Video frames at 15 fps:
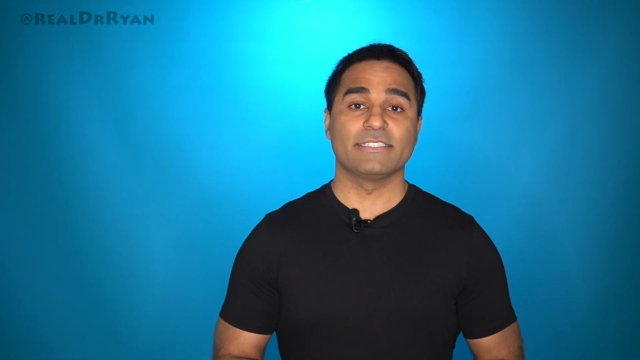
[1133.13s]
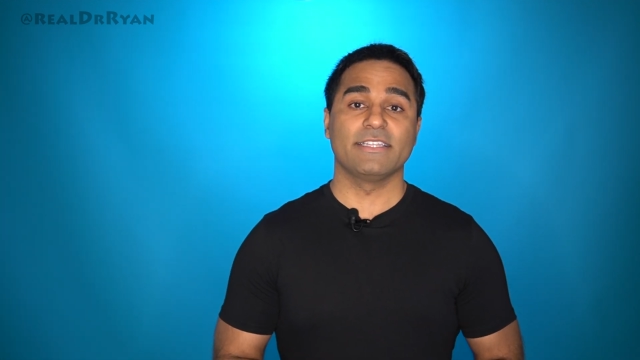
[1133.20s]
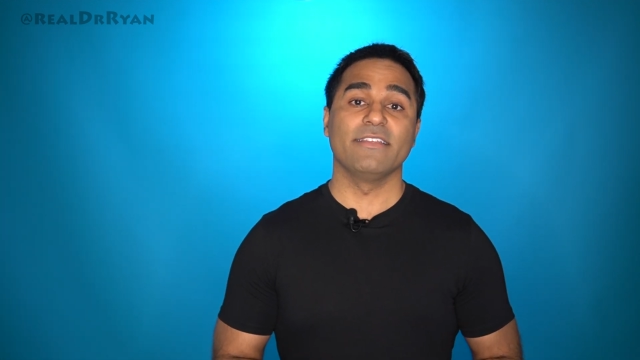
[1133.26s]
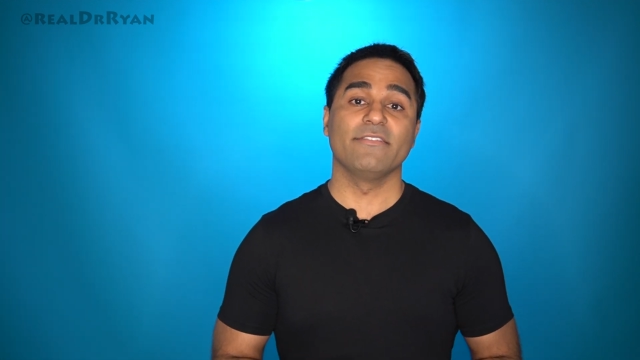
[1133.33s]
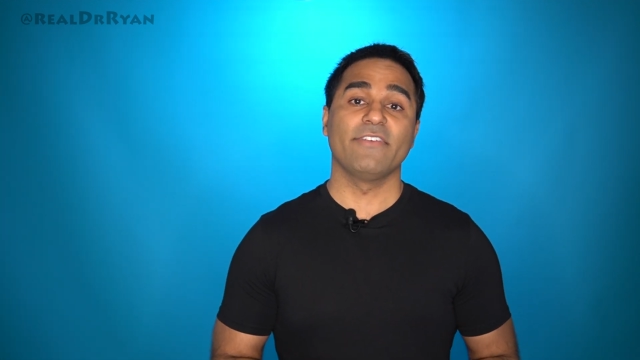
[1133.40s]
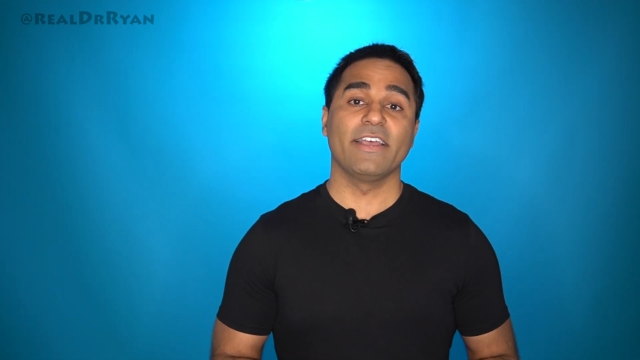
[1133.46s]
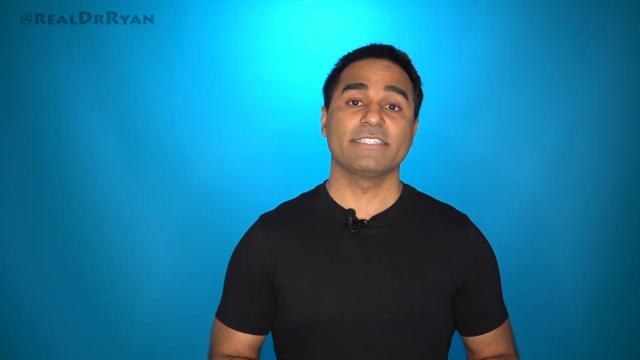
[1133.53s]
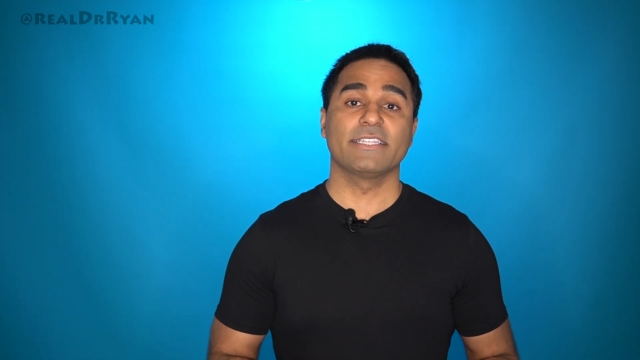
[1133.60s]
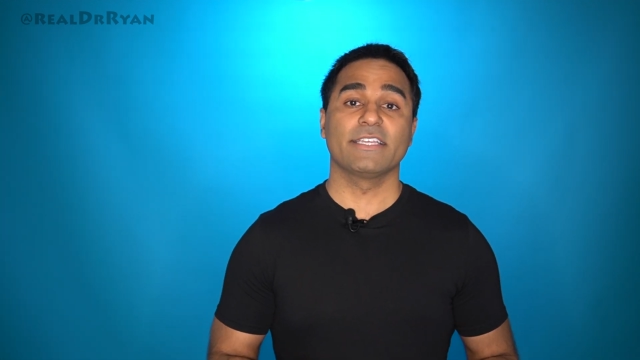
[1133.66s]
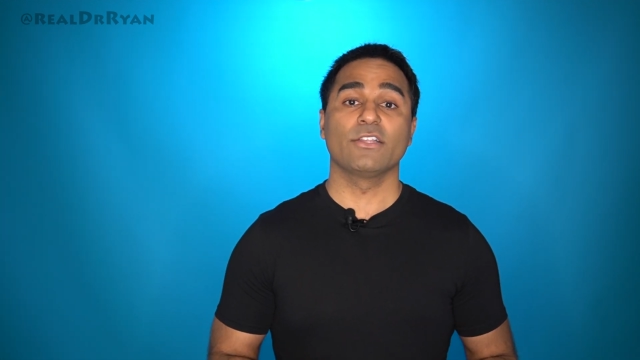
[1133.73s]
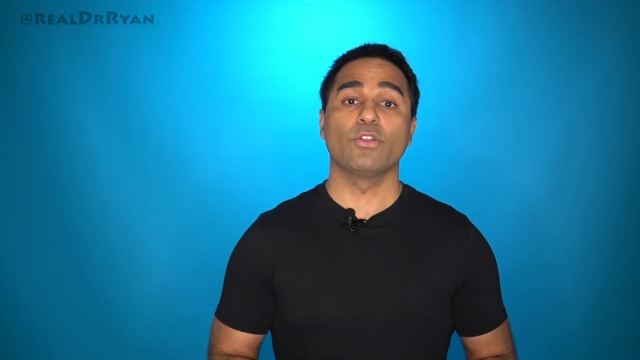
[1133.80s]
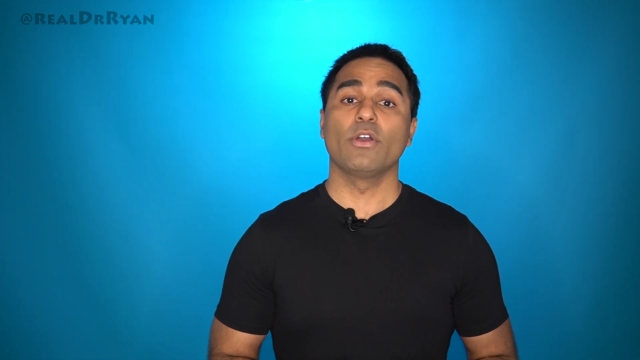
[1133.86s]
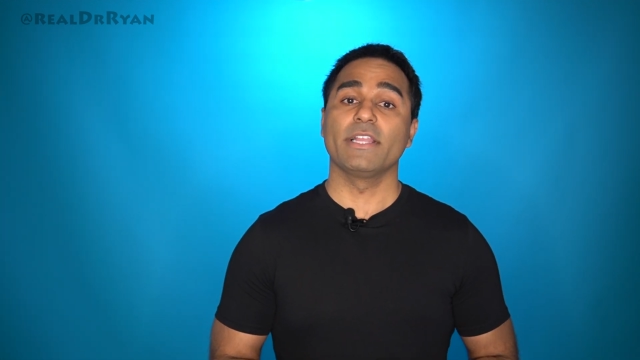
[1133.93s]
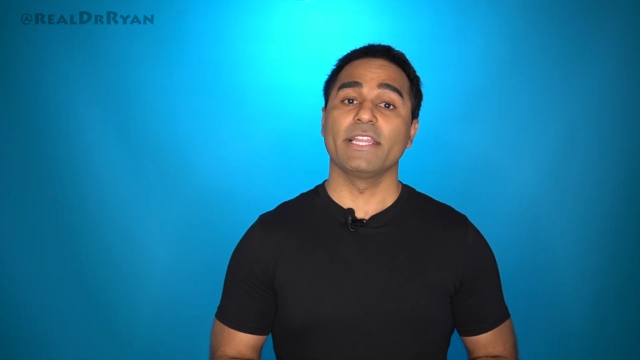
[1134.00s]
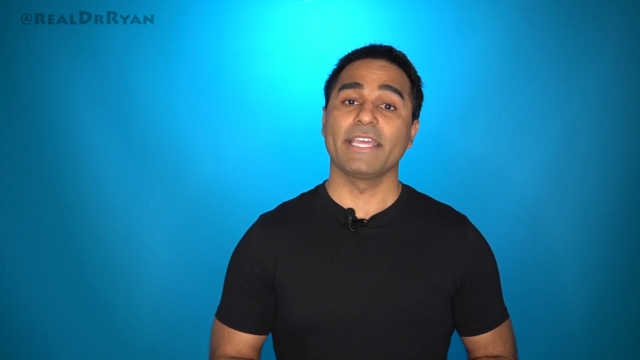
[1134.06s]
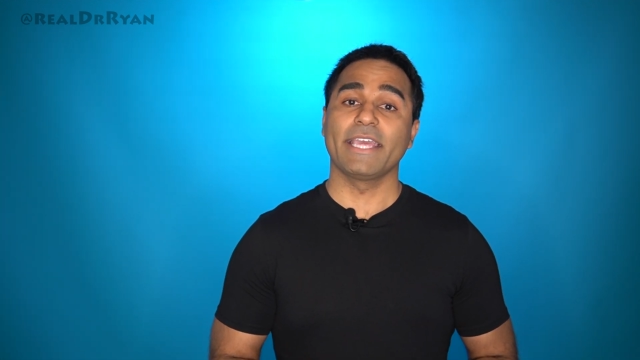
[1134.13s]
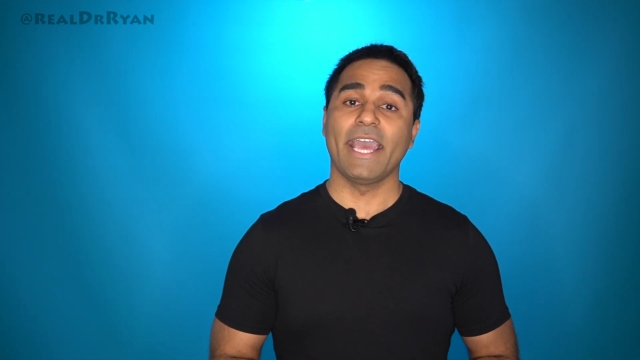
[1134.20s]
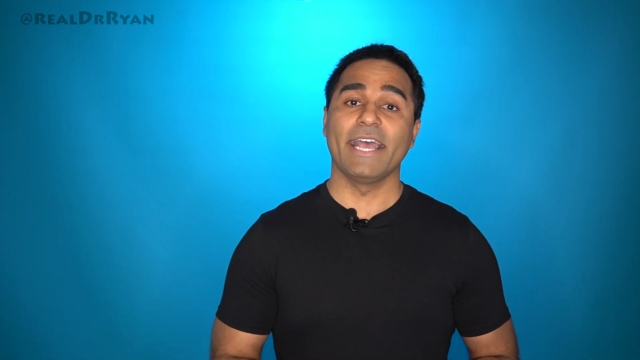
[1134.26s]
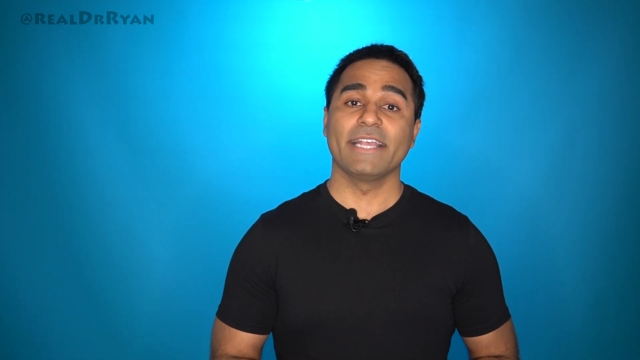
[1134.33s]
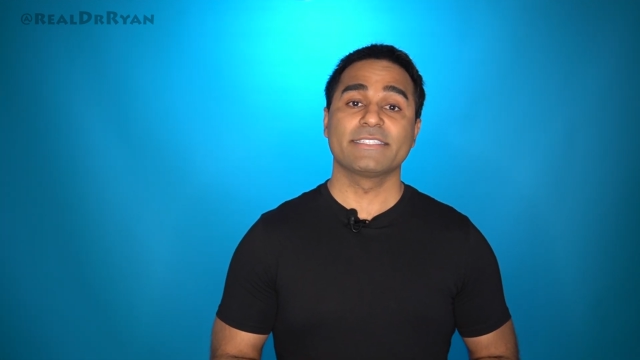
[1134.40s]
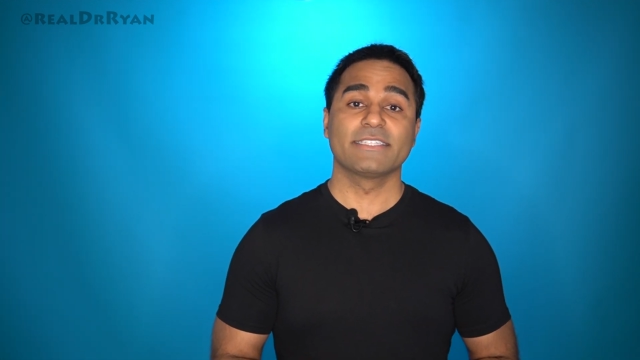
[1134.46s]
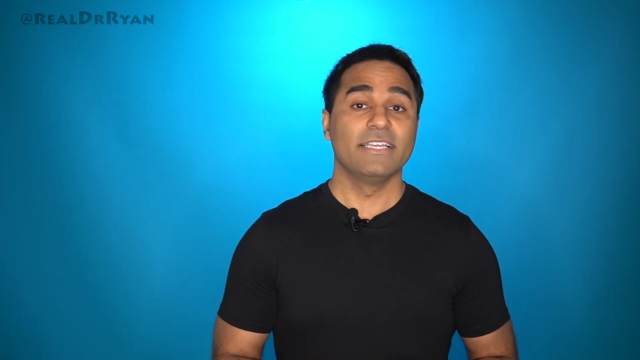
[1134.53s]
to investing in oil and
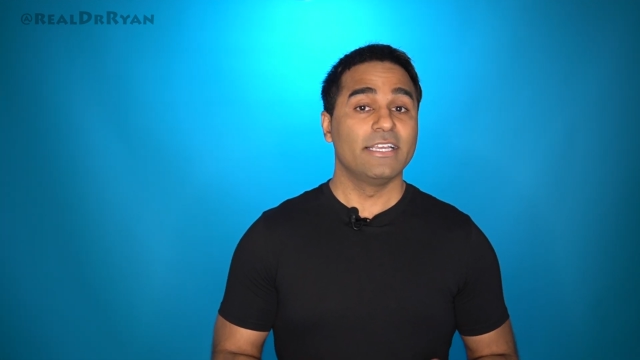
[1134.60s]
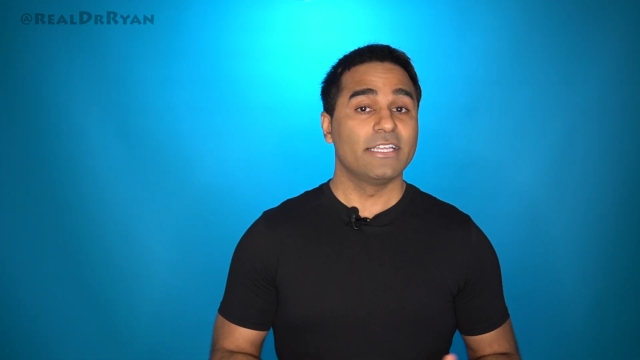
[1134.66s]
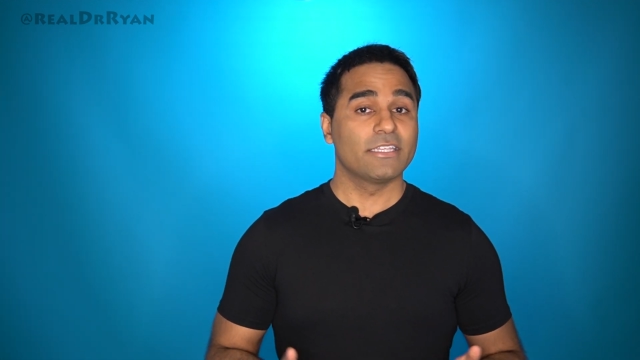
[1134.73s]
gas.